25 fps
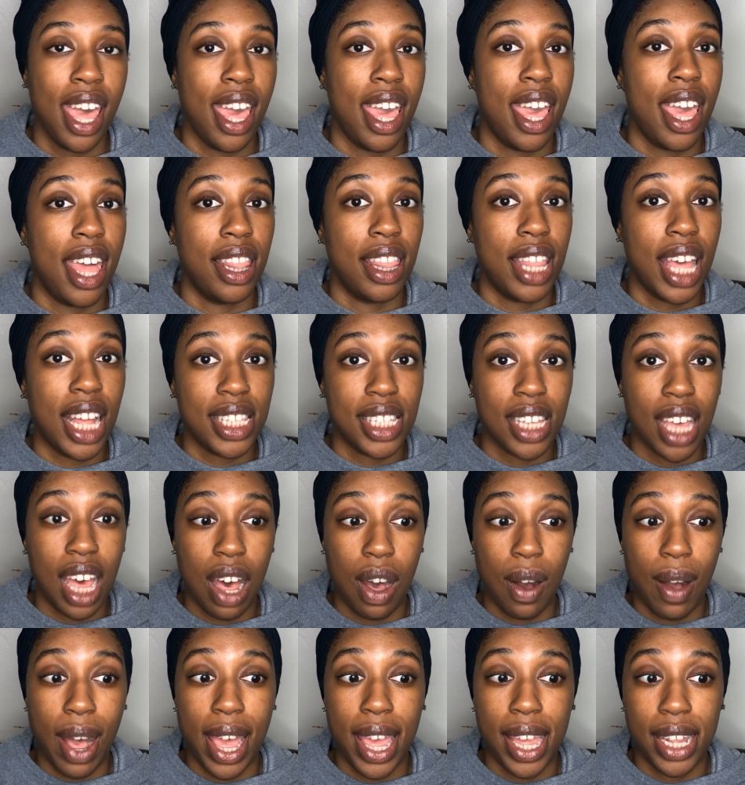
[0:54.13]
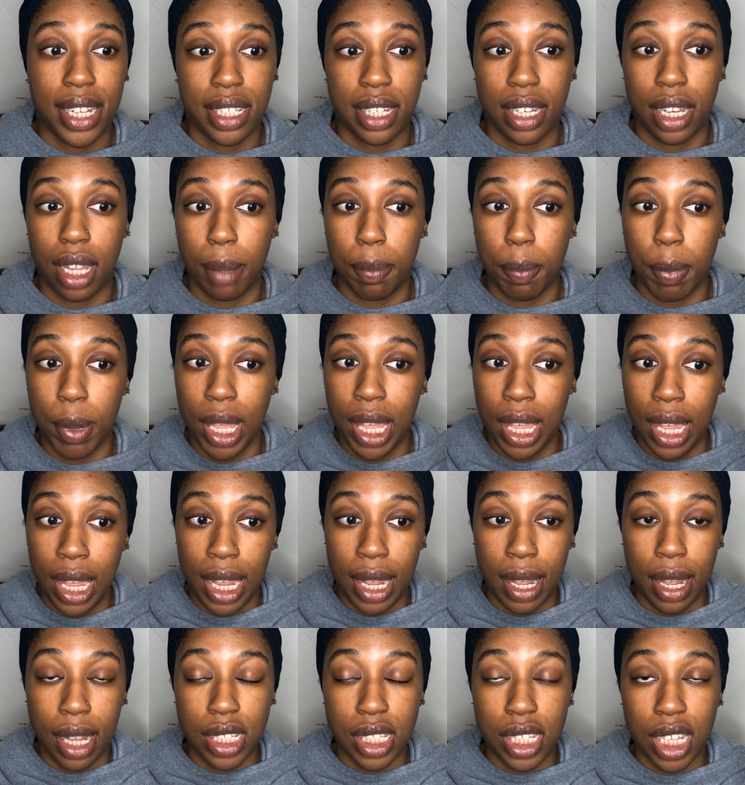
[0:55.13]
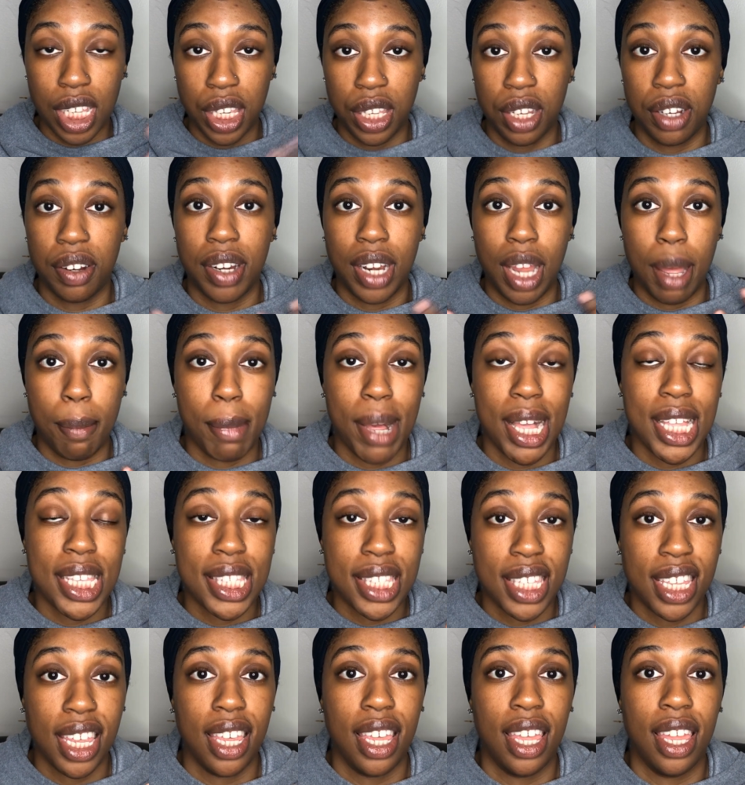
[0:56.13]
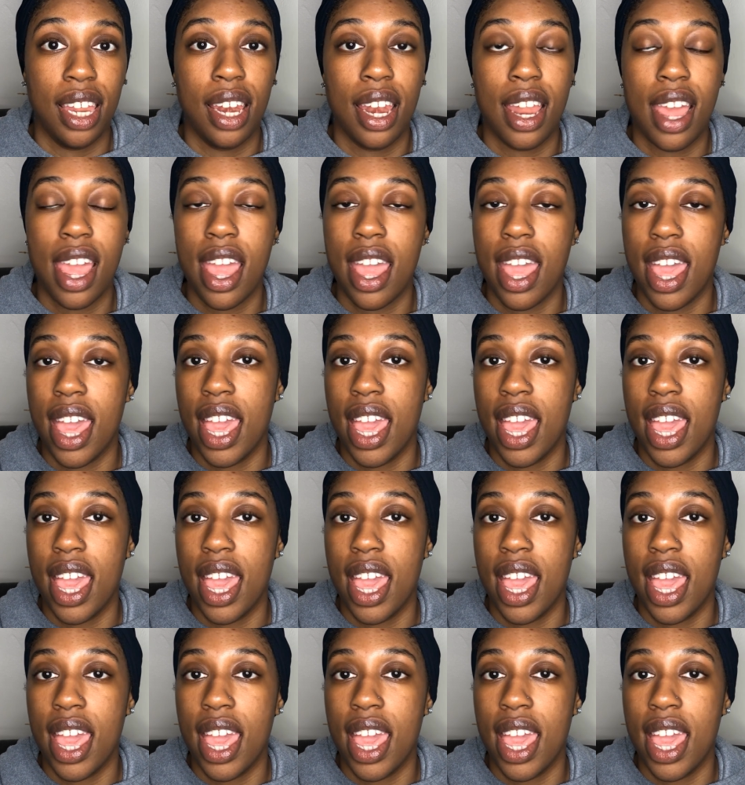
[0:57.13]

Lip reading: and that's how I ended up clearing up my skin.